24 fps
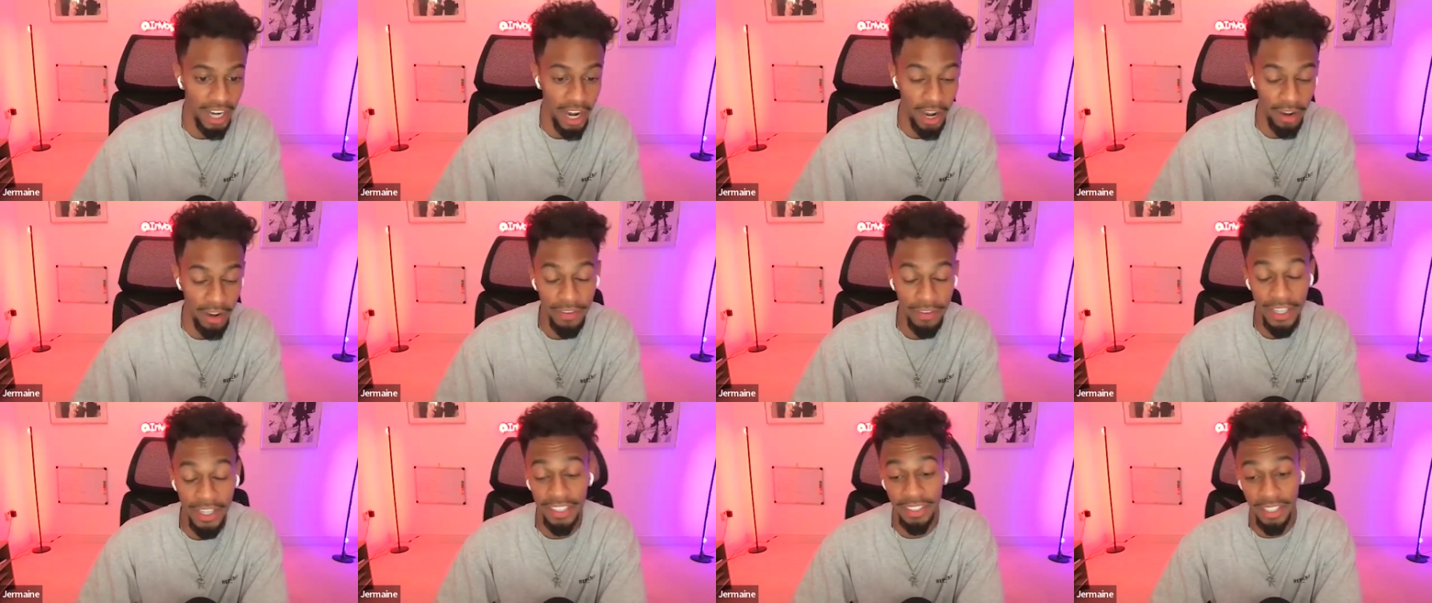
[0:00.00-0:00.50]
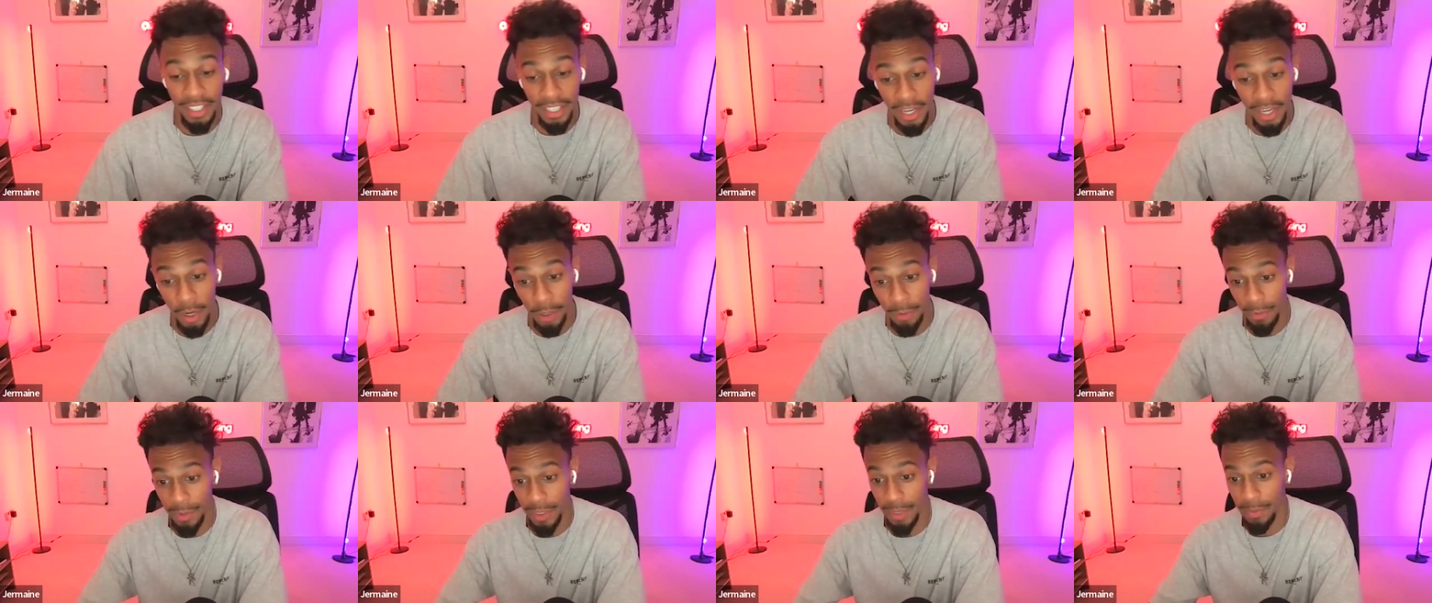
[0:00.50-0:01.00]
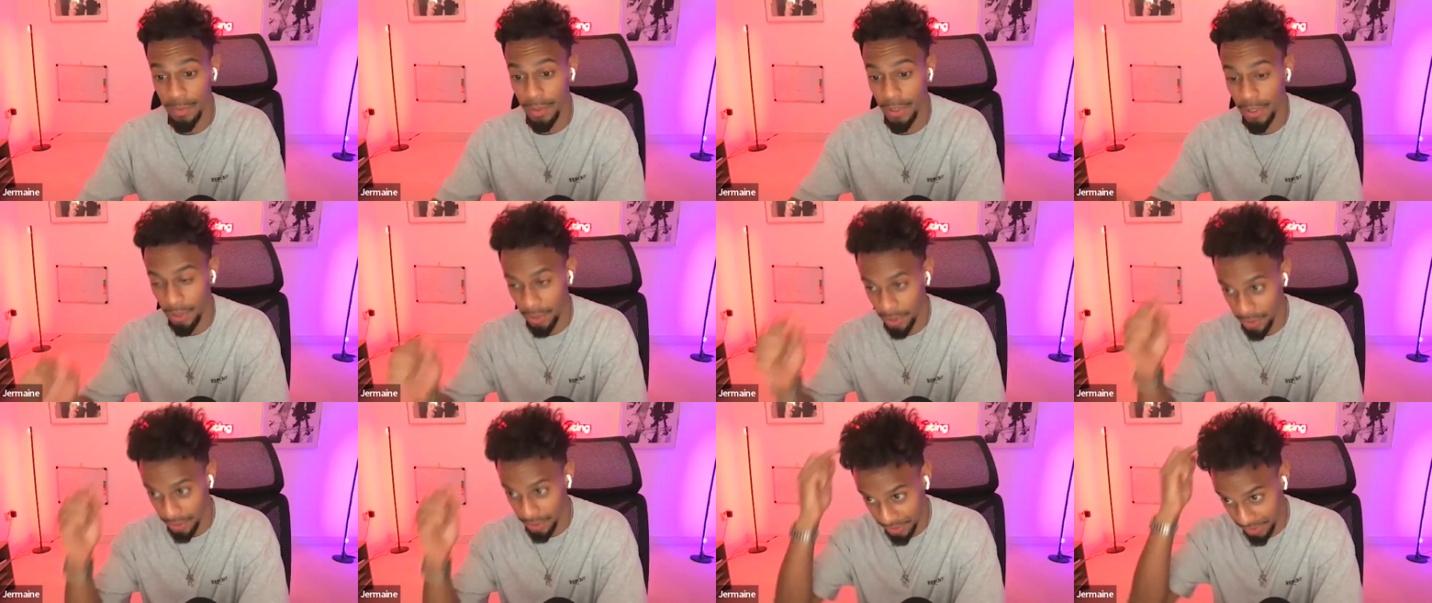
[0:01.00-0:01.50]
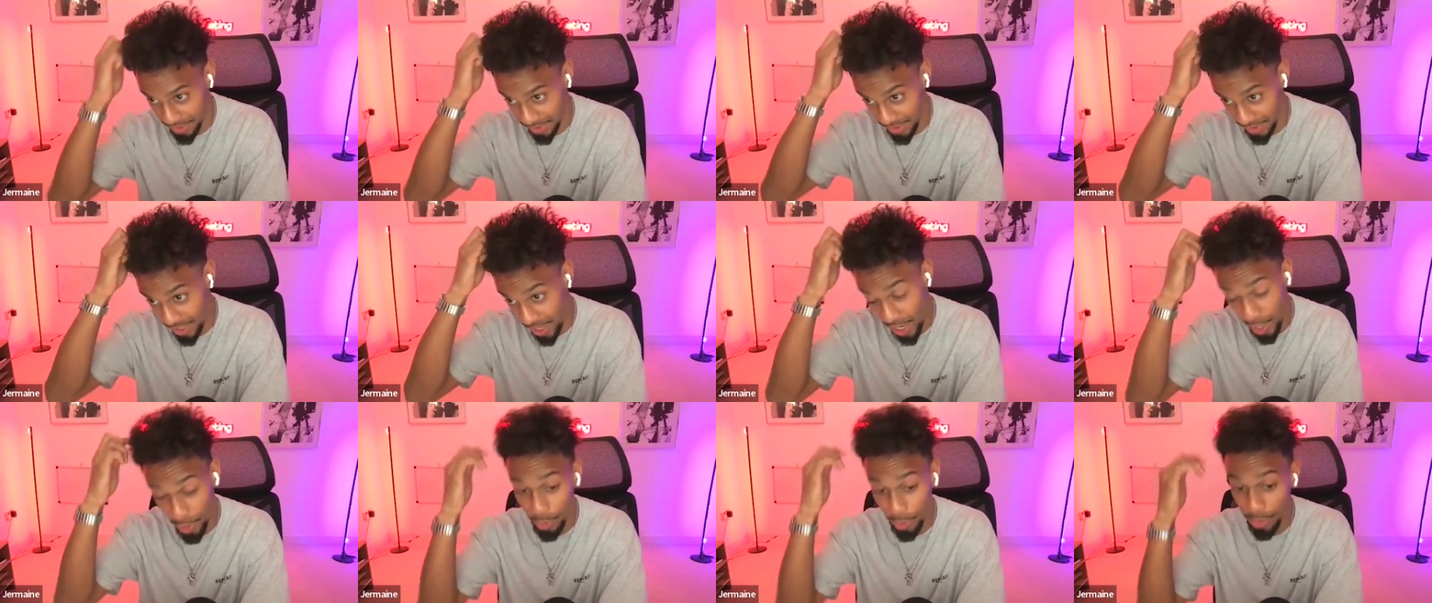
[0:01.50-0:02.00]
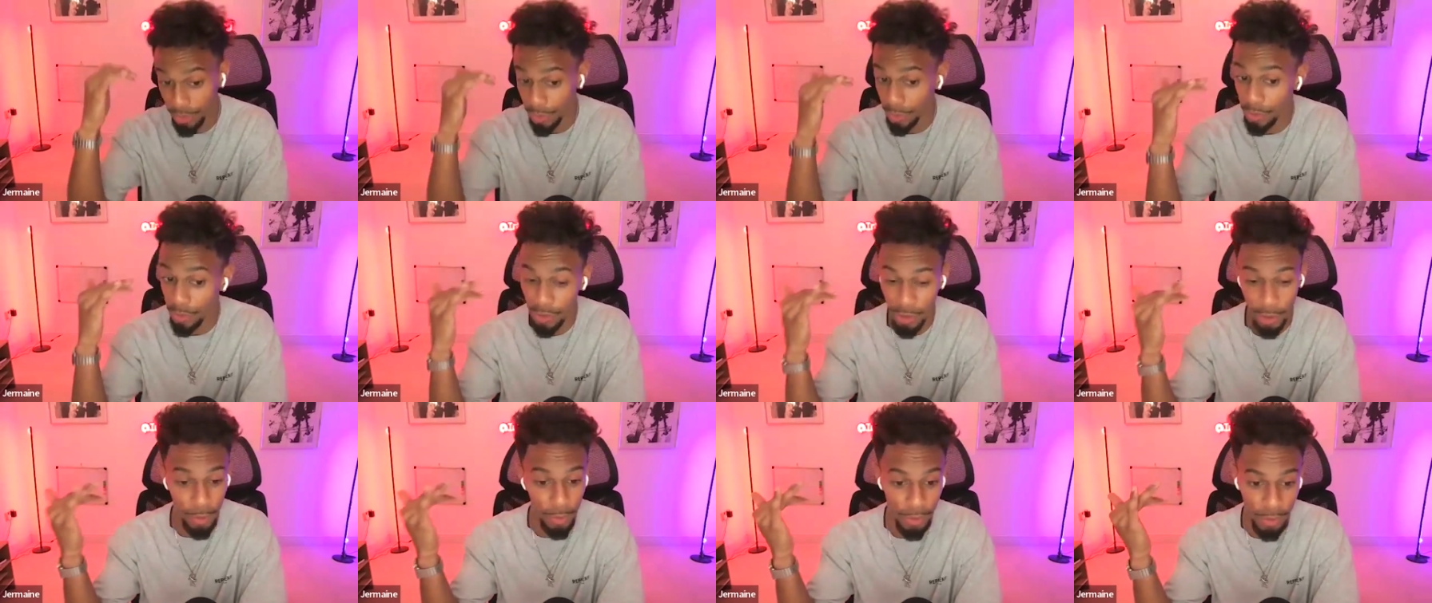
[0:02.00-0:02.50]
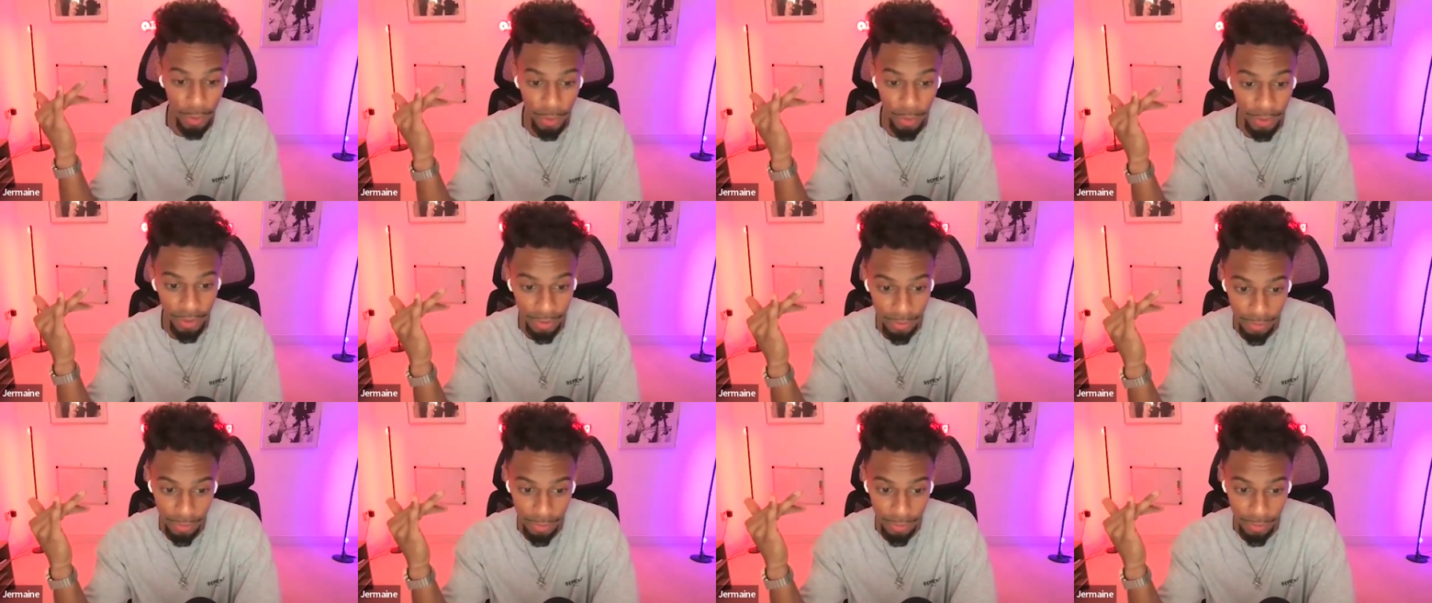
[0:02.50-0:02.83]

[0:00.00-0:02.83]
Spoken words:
I think it did help me because I was doing cold calls,